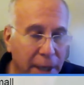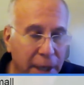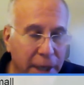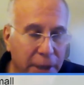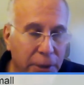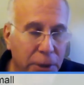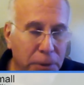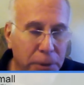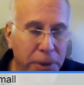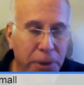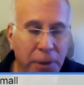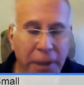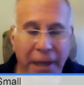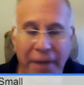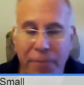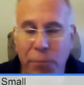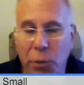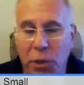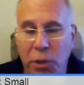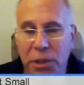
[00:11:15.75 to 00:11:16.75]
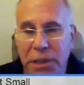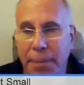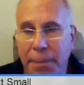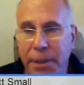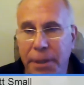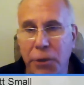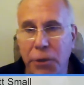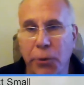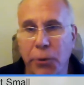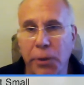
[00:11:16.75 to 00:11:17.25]
You'll have more
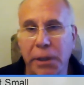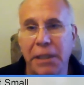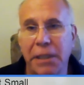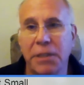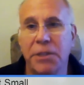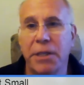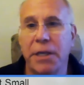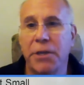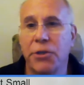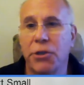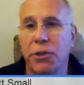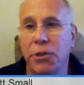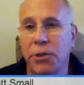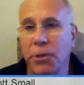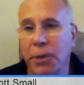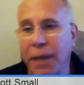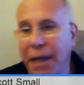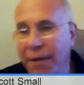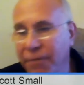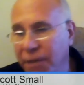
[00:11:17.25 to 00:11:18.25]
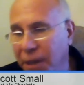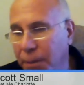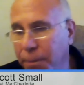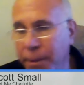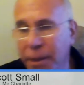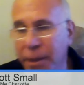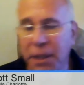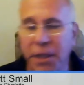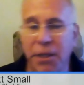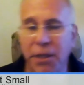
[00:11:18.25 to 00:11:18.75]
depth in your organization. You'll have the
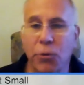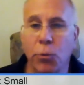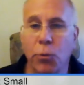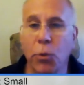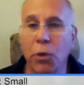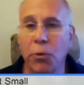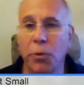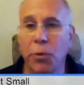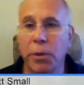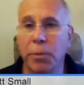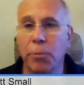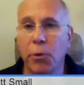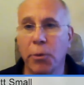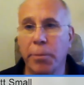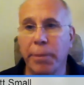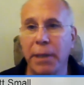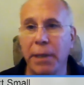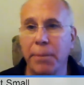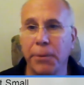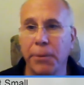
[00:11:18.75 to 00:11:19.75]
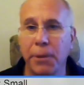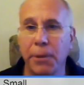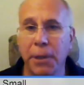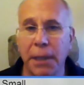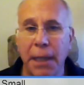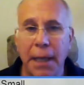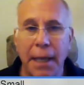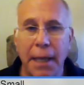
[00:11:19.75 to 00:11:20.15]
ability to work with more people.